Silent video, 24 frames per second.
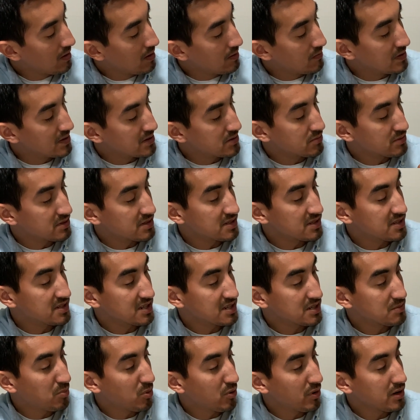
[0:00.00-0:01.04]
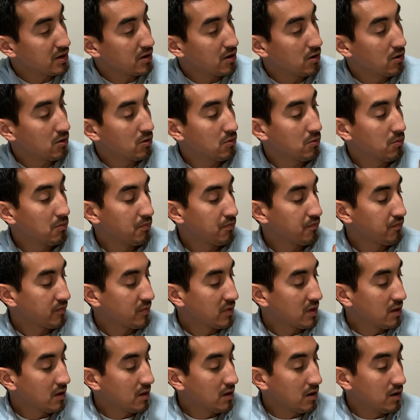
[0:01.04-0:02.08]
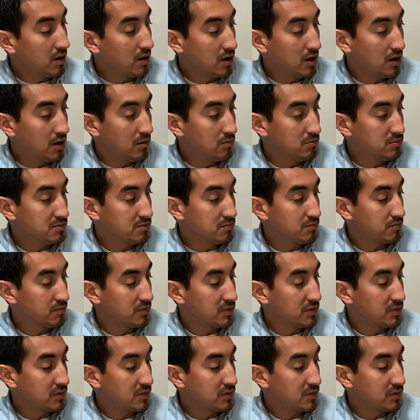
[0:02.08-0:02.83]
This one's a 6.0.